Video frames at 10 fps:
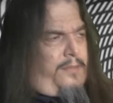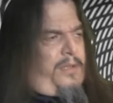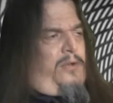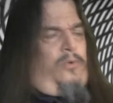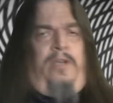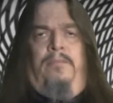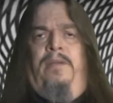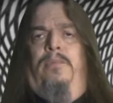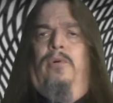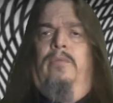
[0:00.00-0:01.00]
then men wouldn't
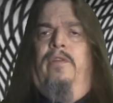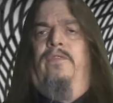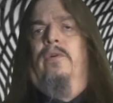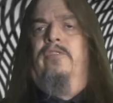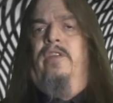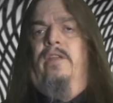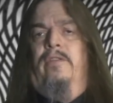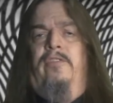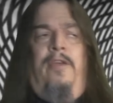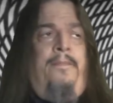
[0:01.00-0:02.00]
be born with
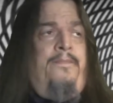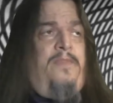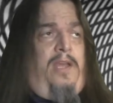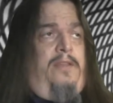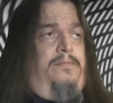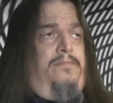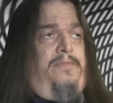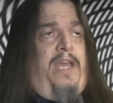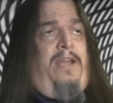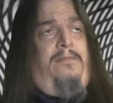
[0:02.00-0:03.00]
foreskins. And
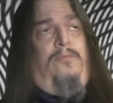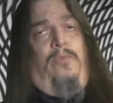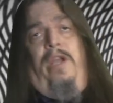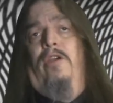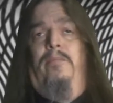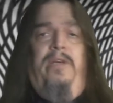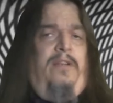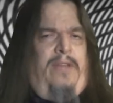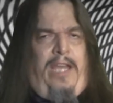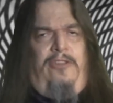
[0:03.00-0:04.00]
that rare bit
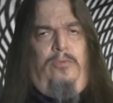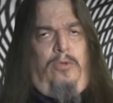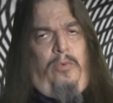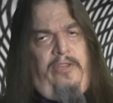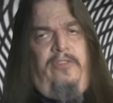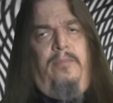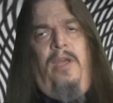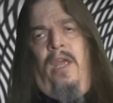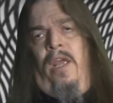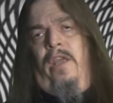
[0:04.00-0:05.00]
of actual wisdom
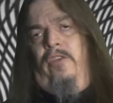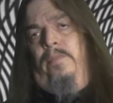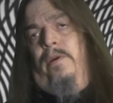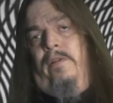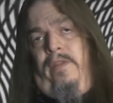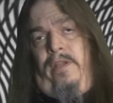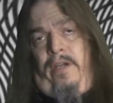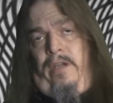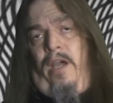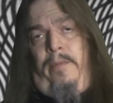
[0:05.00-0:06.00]
is part of the
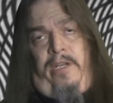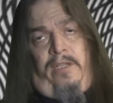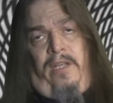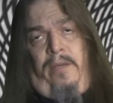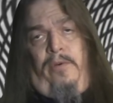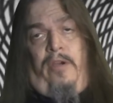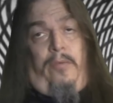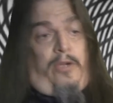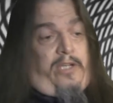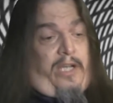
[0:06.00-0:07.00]
Nag Hammadi library,
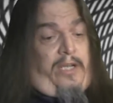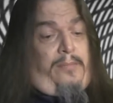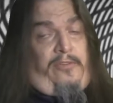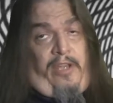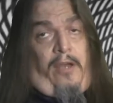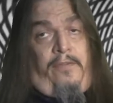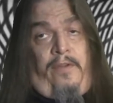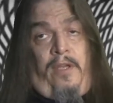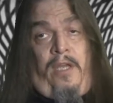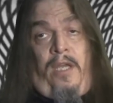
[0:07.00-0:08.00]
where God
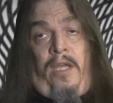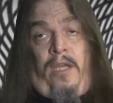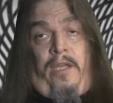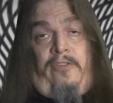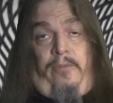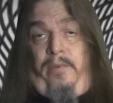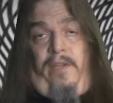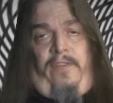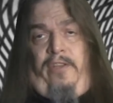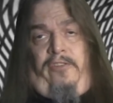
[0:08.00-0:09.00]
Himself is
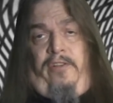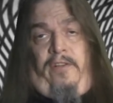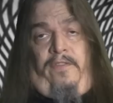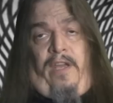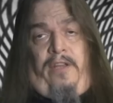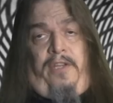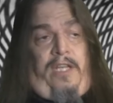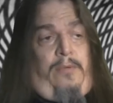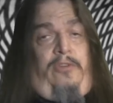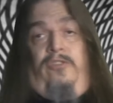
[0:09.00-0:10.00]
oblivious to the fact that
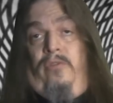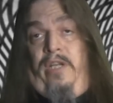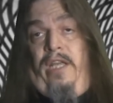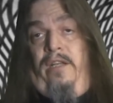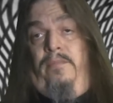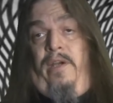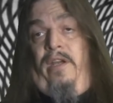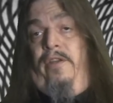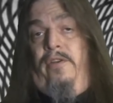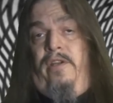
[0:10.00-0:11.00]
He was created
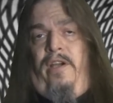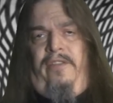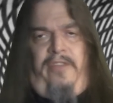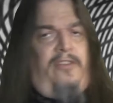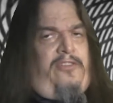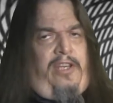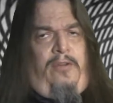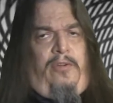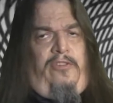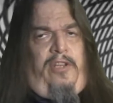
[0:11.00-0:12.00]
by other gods in
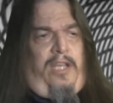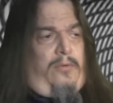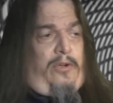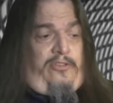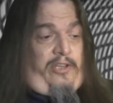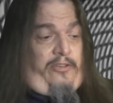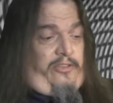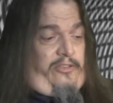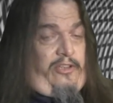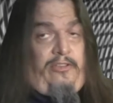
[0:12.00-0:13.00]
secrecy, and where
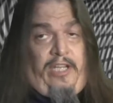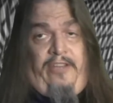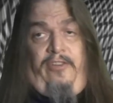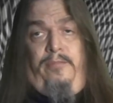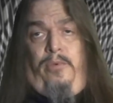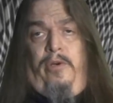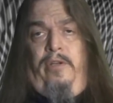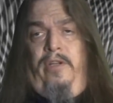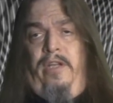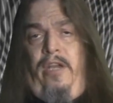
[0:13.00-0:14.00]
Jesus is less
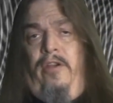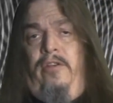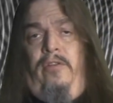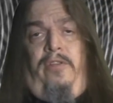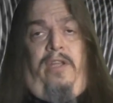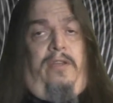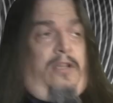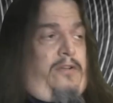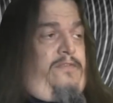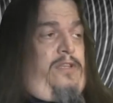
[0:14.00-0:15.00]
important a character than
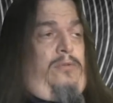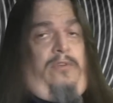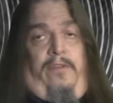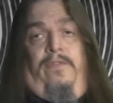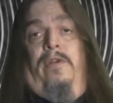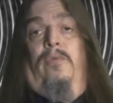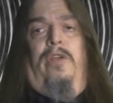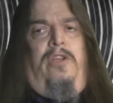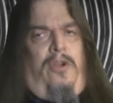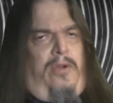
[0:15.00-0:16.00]
their few different
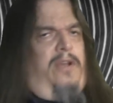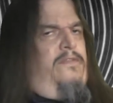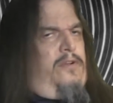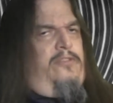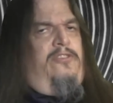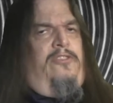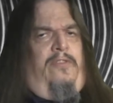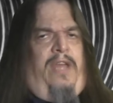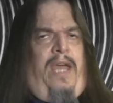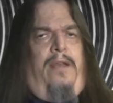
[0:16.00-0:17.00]
recurrent versions
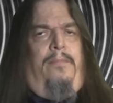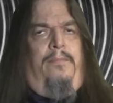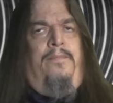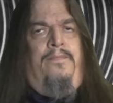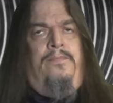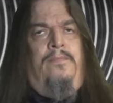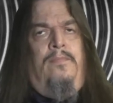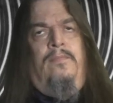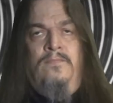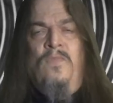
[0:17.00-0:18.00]
of Adam.
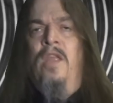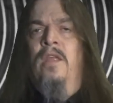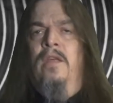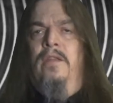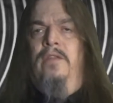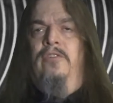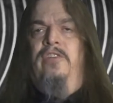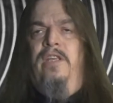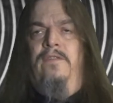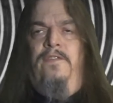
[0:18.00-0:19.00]
Then there's
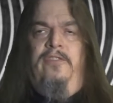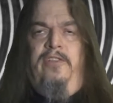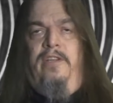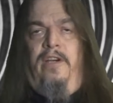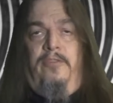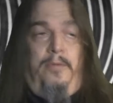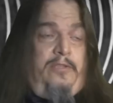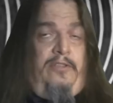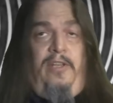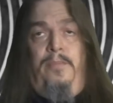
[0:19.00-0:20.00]
the infancy gospel,
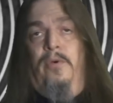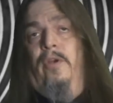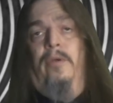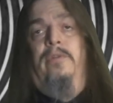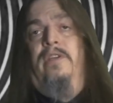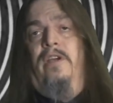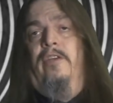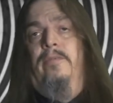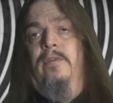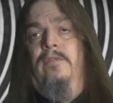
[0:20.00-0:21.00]
contemporary with the
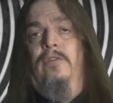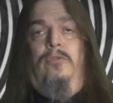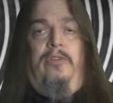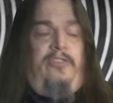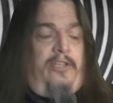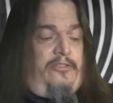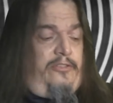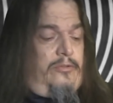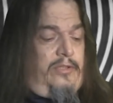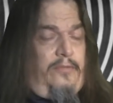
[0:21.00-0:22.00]
Gospel of Luke, which tells
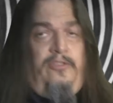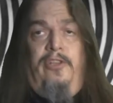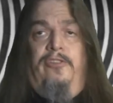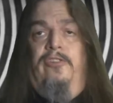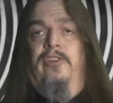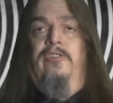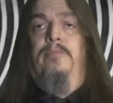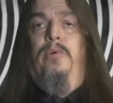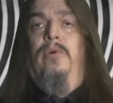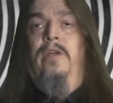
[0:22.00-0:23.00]
the story of Jesus as a
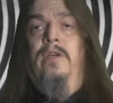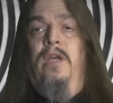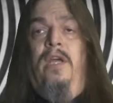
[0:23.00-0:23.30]
boy.